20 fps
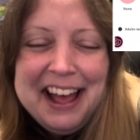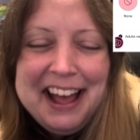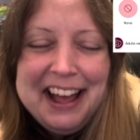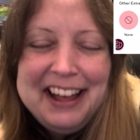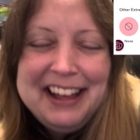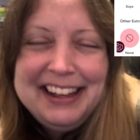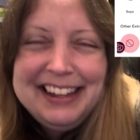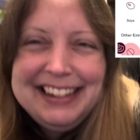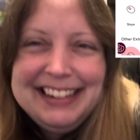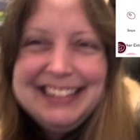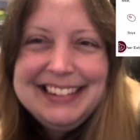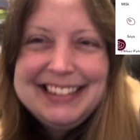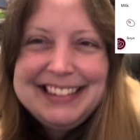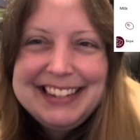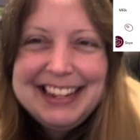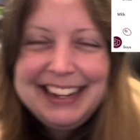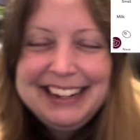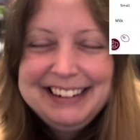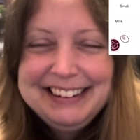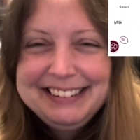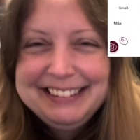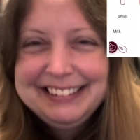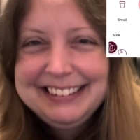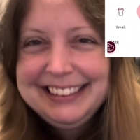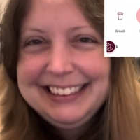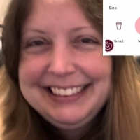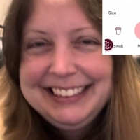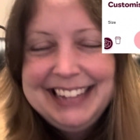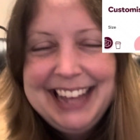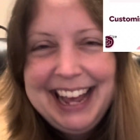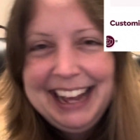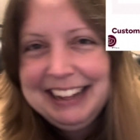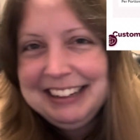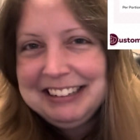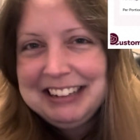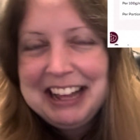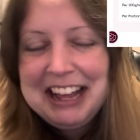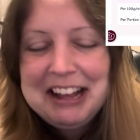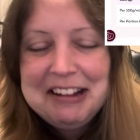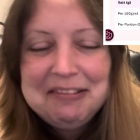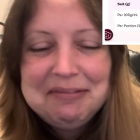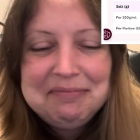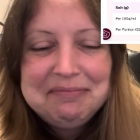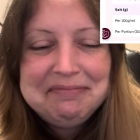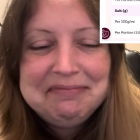So yeah,